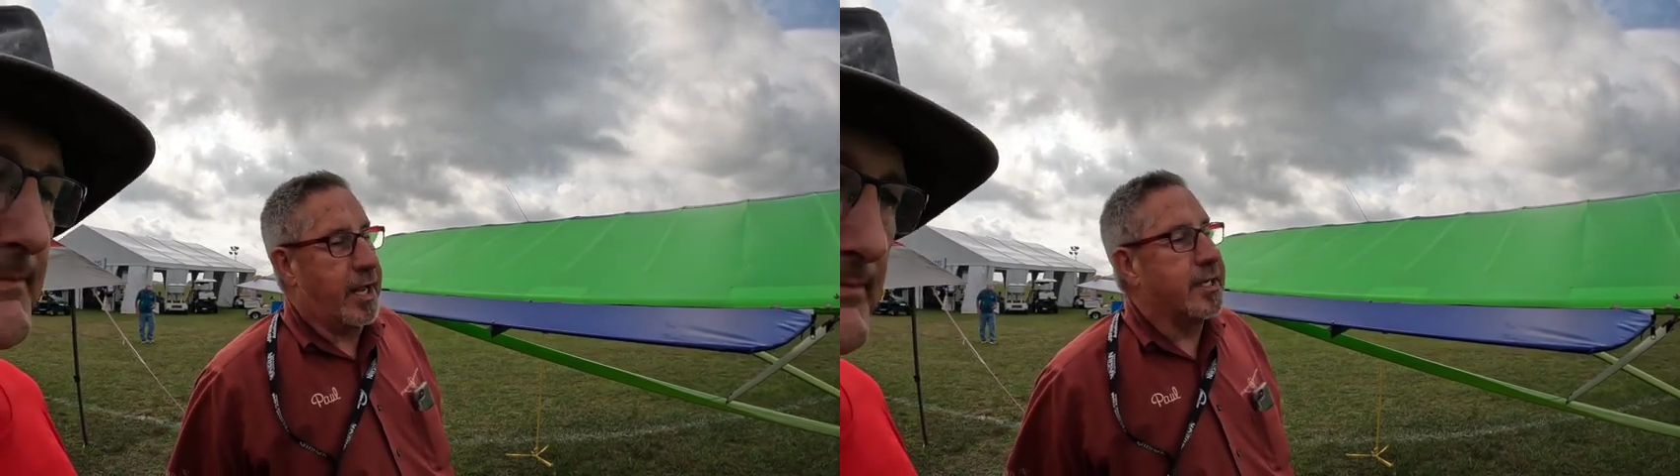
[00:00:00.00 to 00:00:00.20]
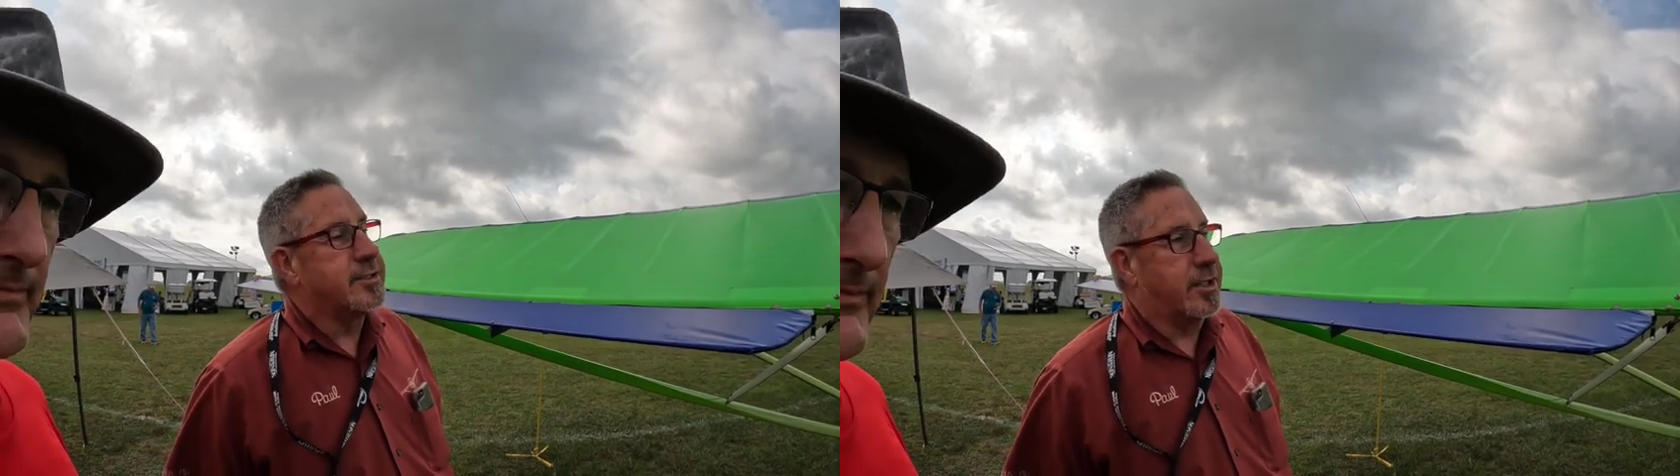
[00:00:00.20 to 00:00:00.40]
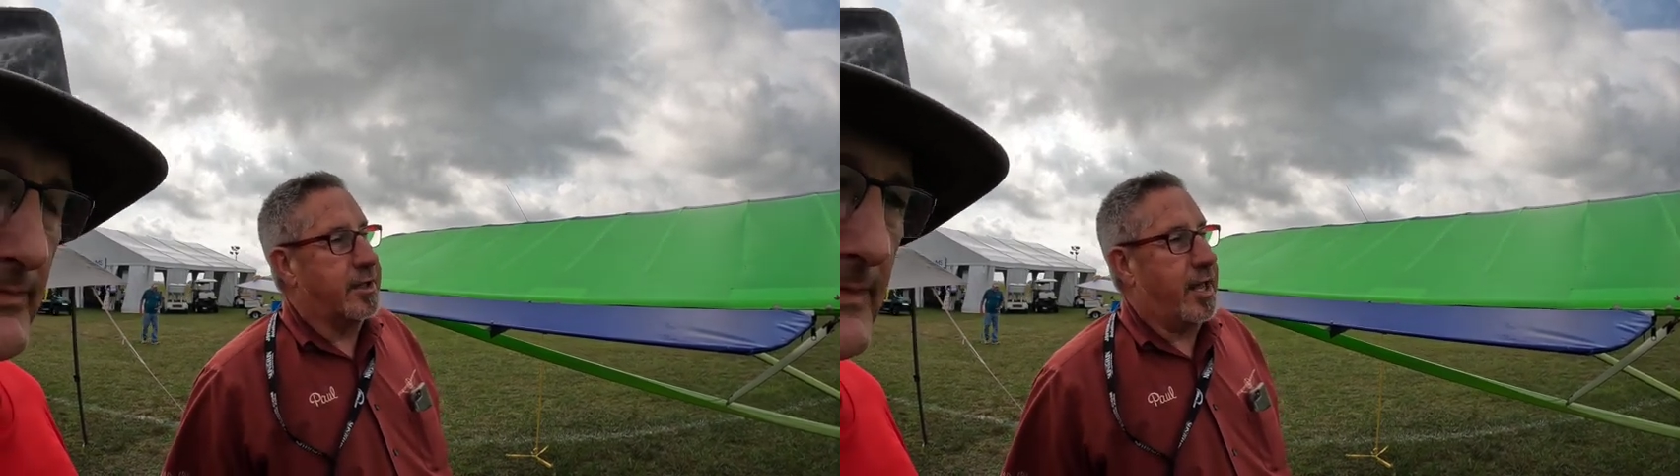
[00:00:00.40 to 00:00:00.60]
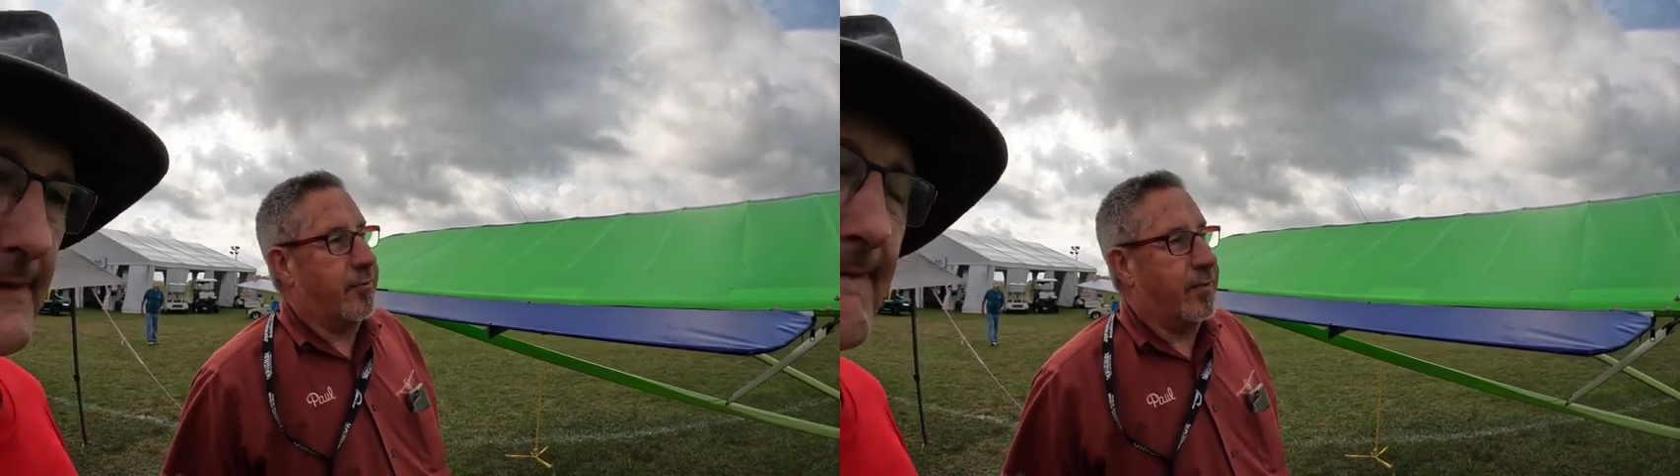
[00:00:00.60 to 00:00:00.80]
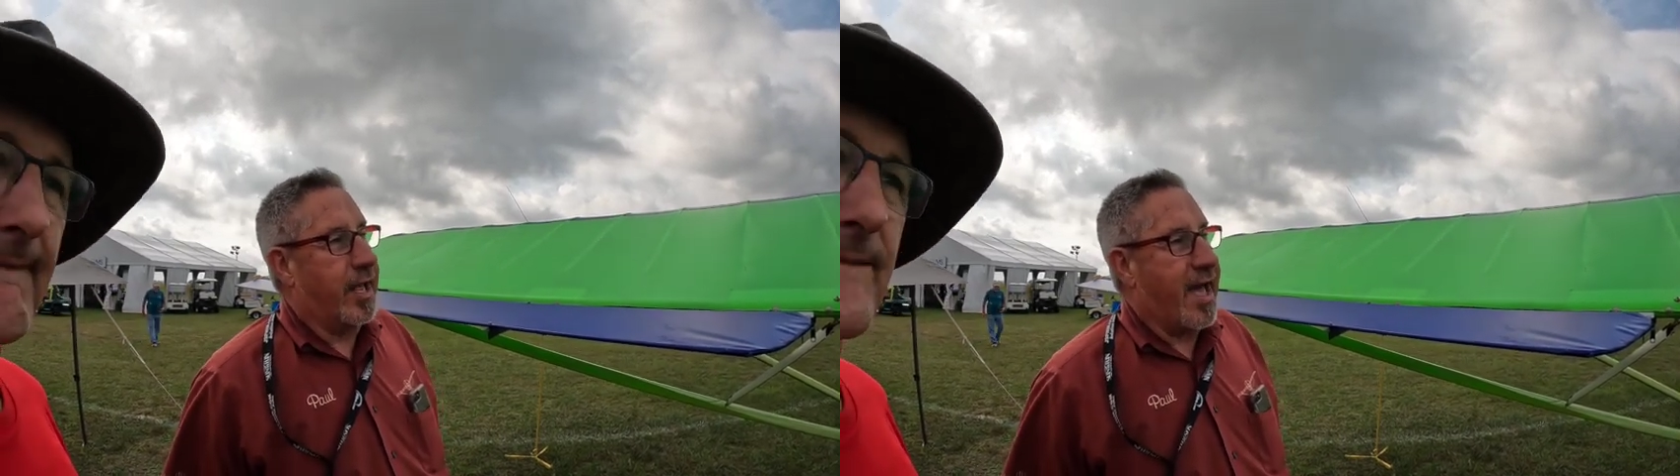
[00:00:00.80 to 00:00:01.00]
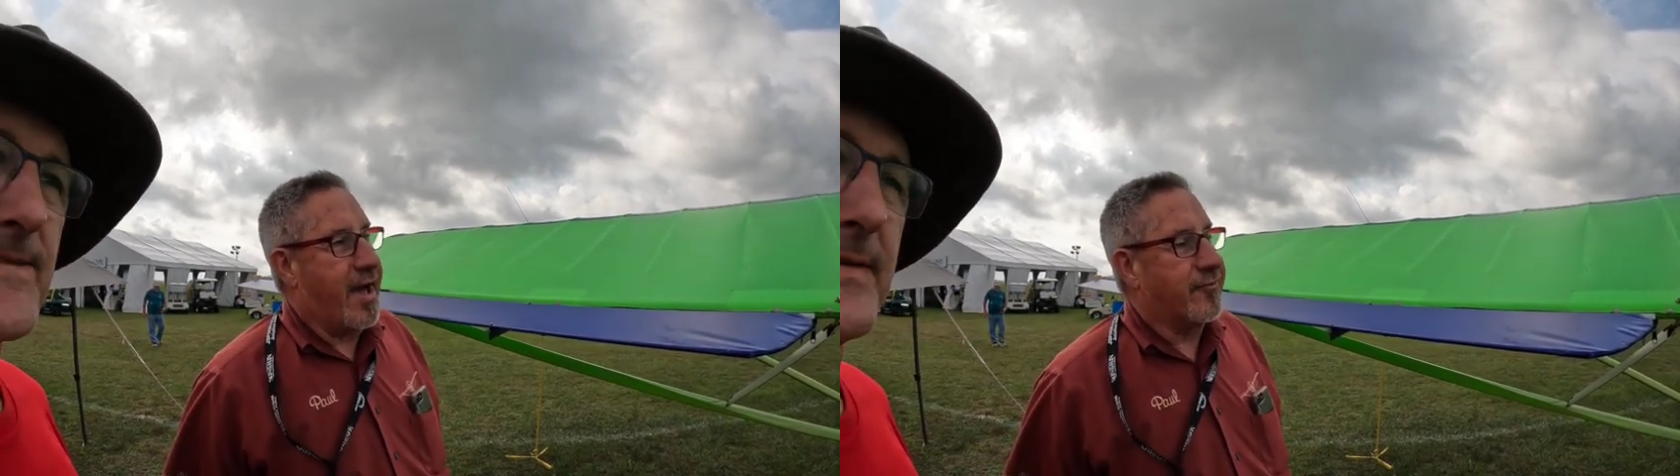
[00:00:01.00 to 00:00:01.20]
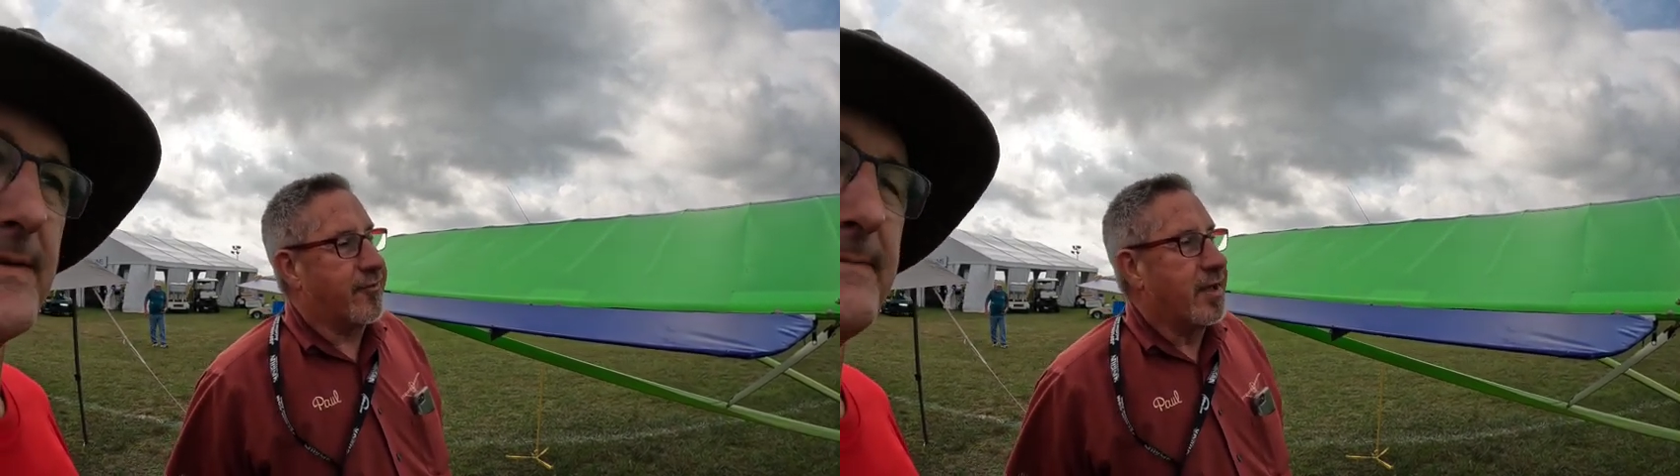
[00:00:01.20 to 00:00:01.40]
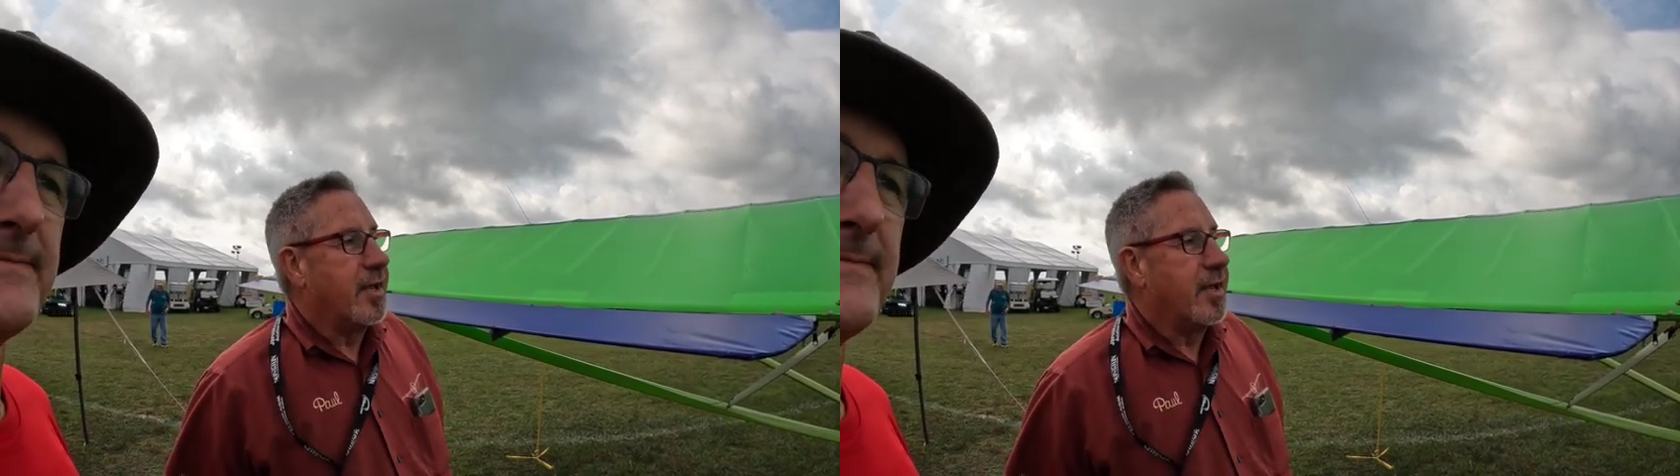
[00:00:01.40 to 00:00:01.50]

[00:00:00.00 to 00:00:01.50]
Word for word: engine that we have.